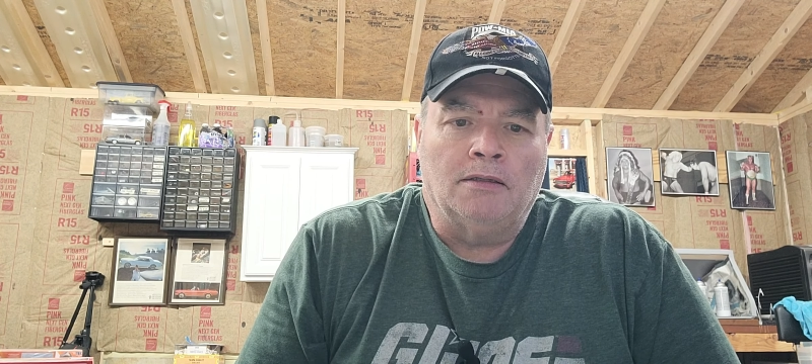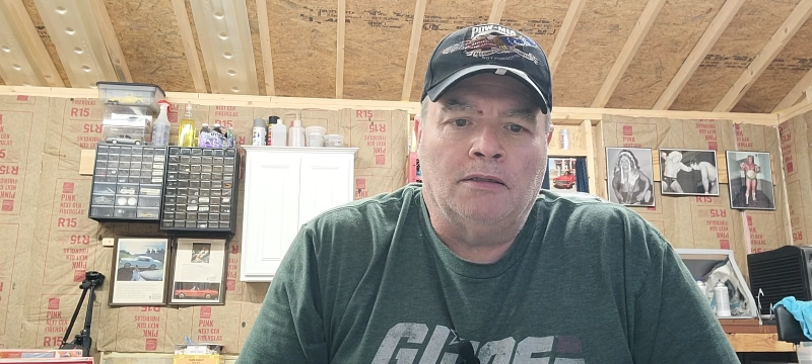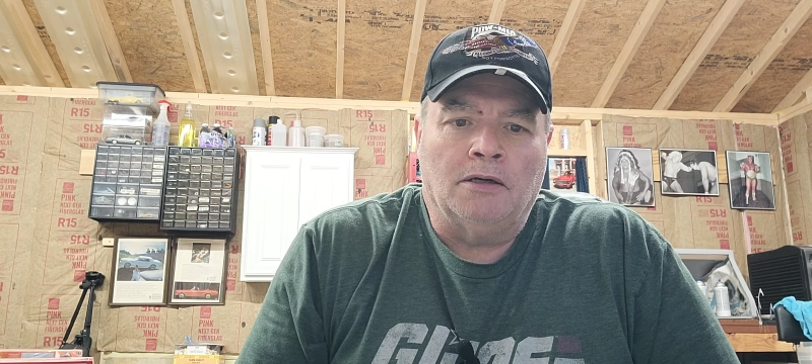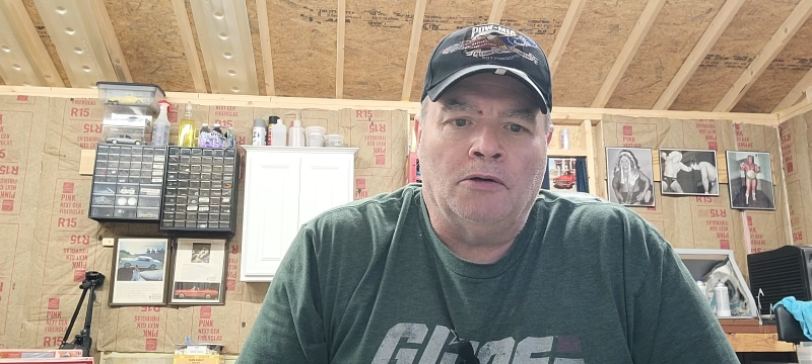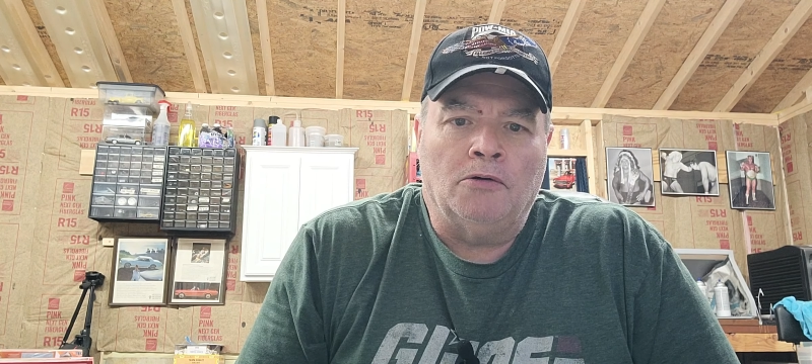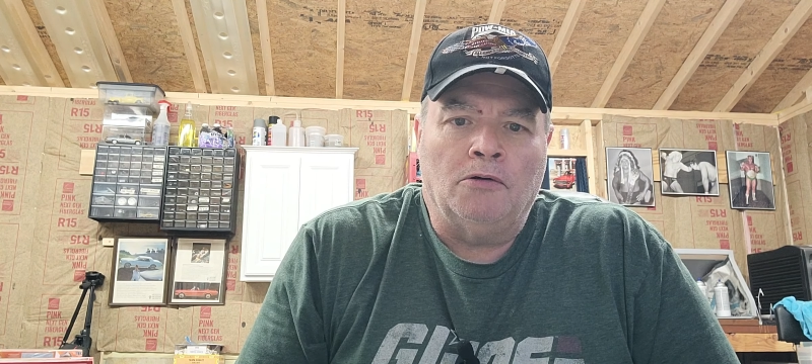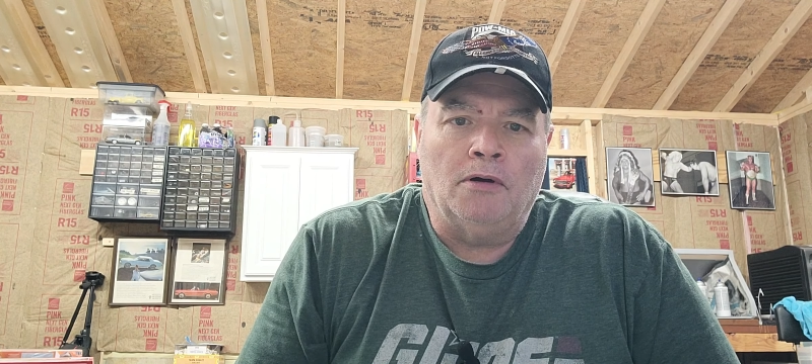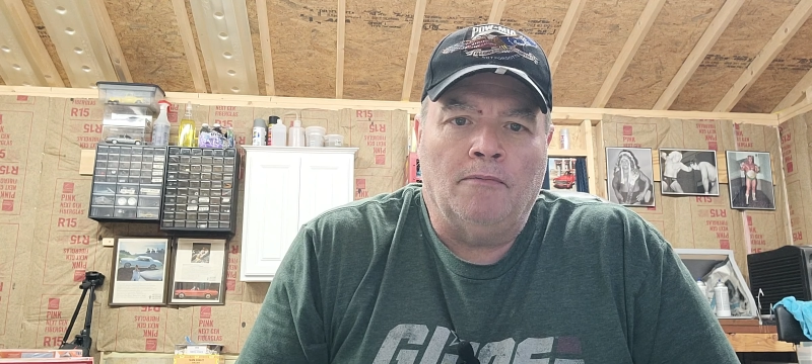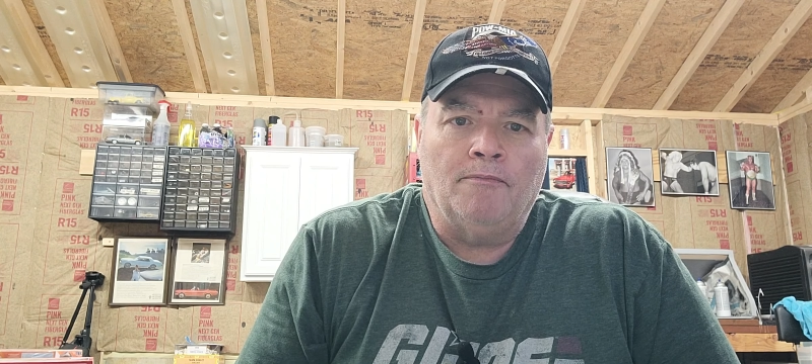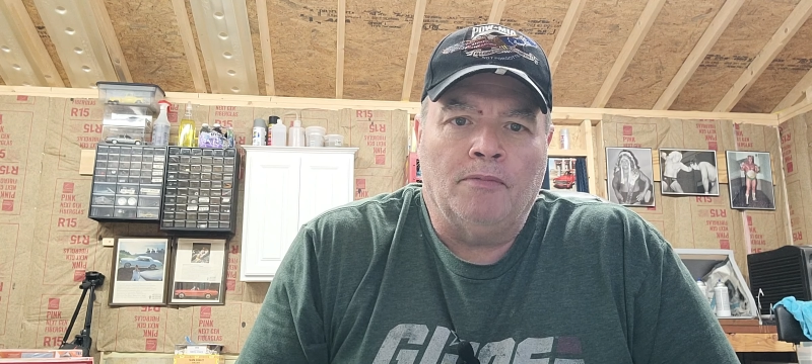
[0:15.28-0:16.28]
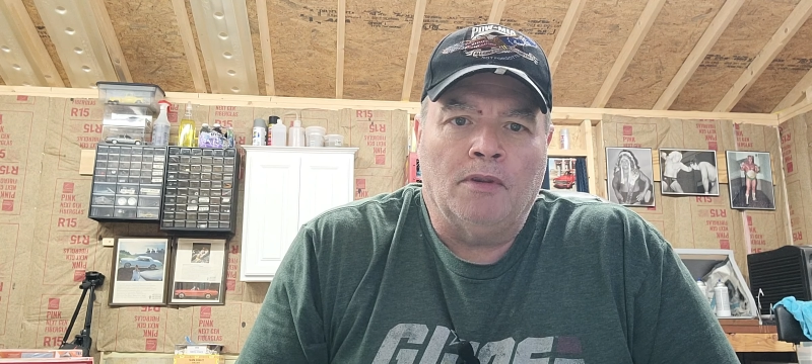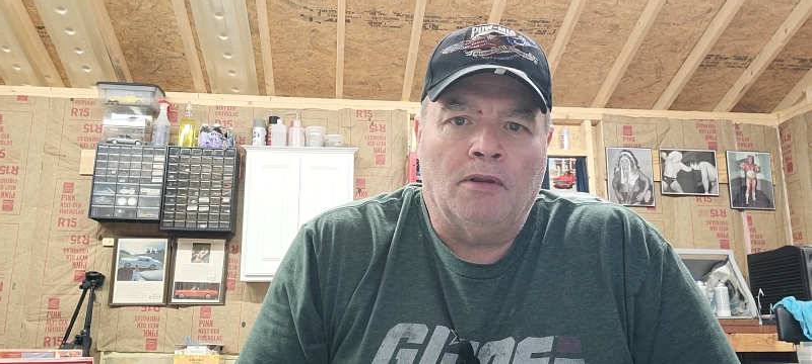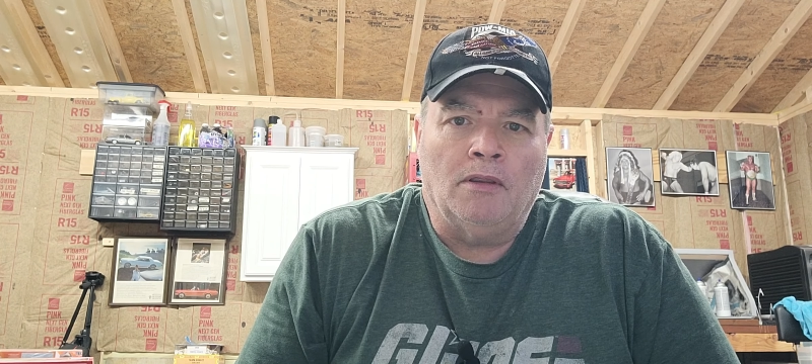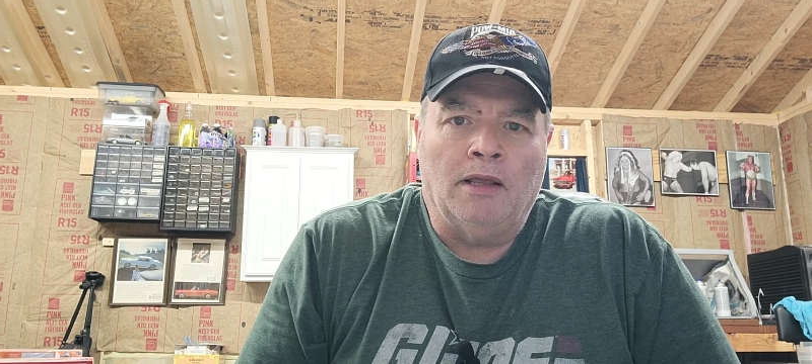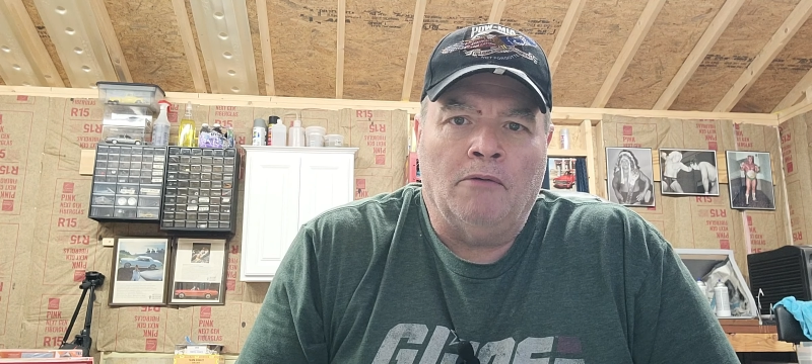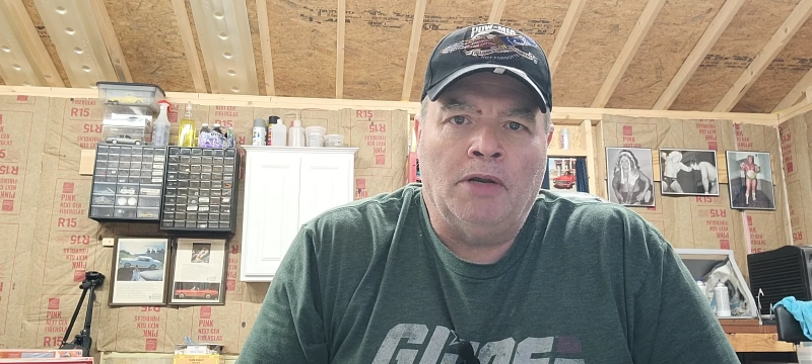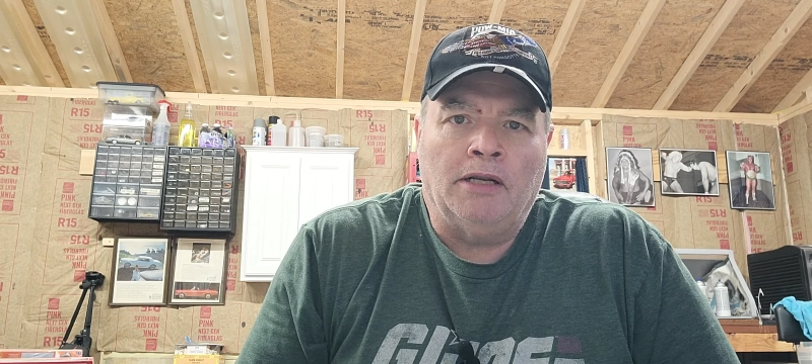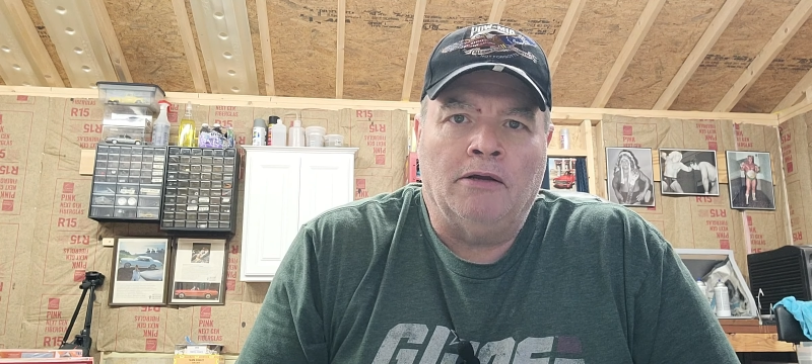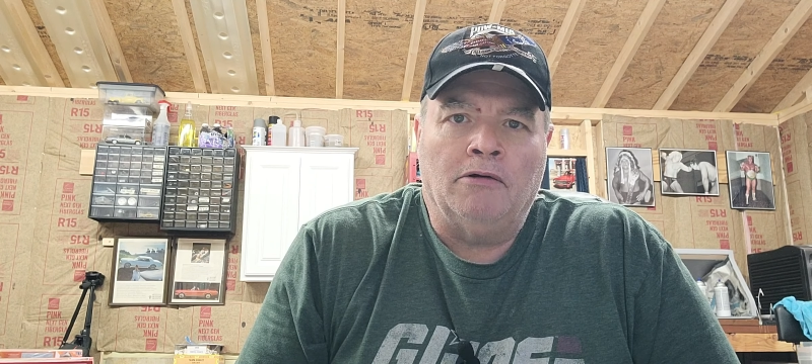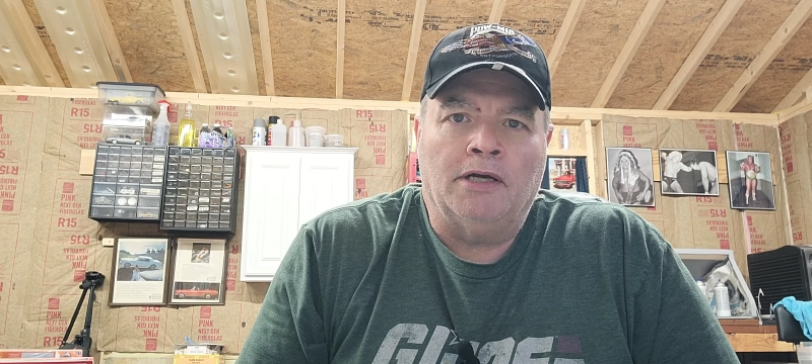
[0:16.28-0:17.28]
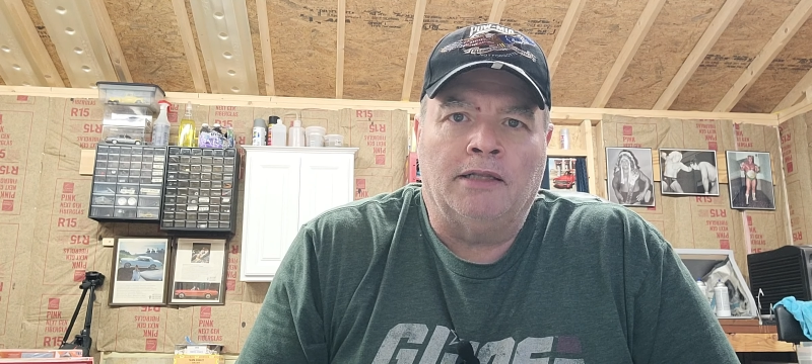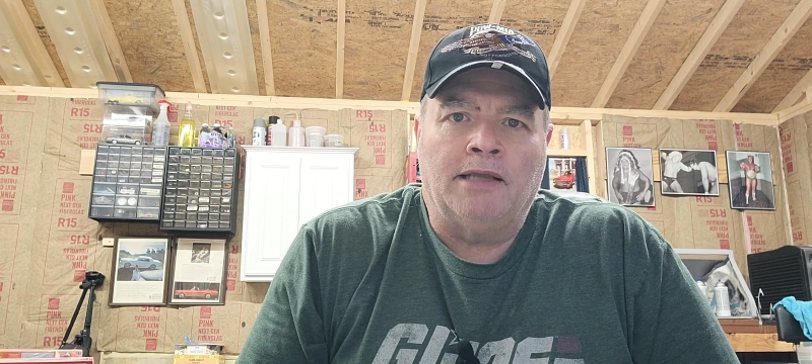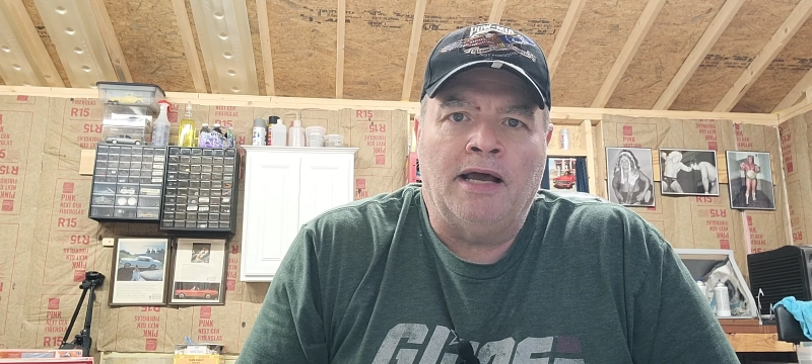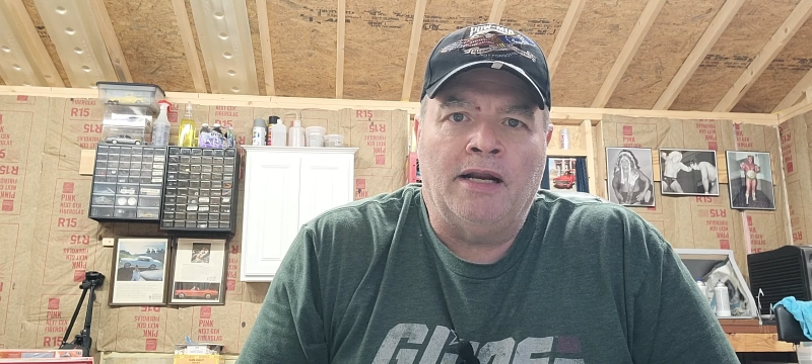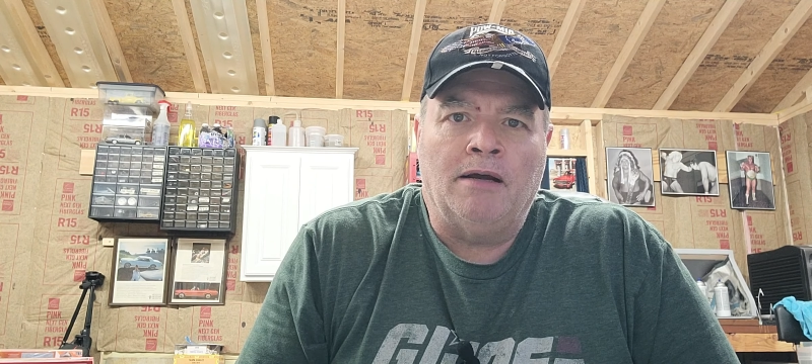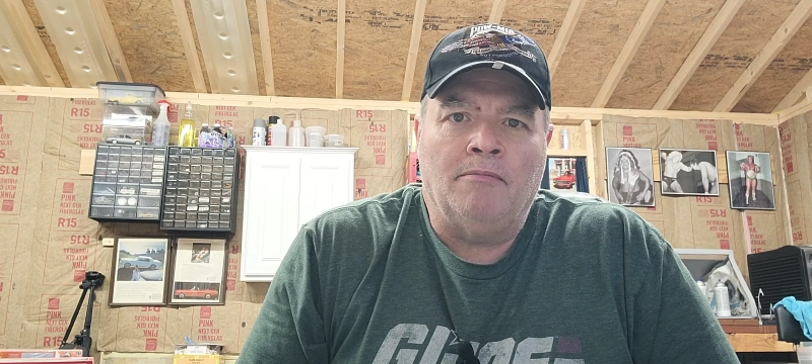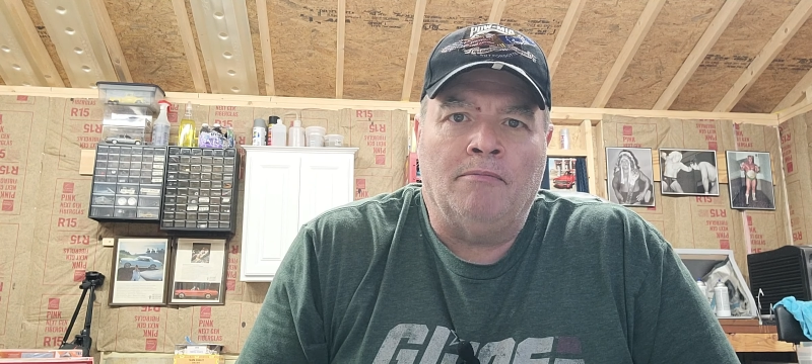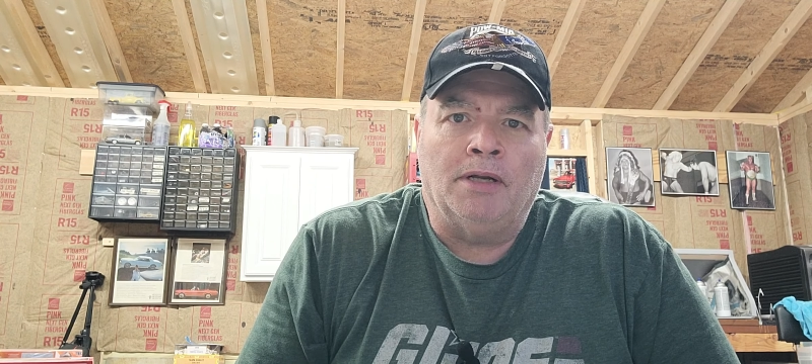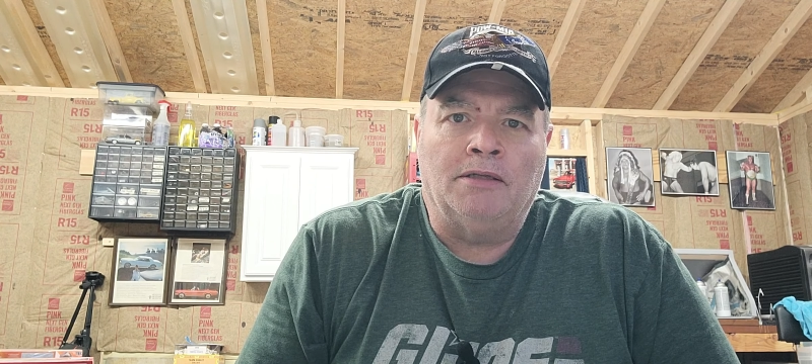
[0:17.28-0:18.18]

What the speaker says: So then I went to go cut that up.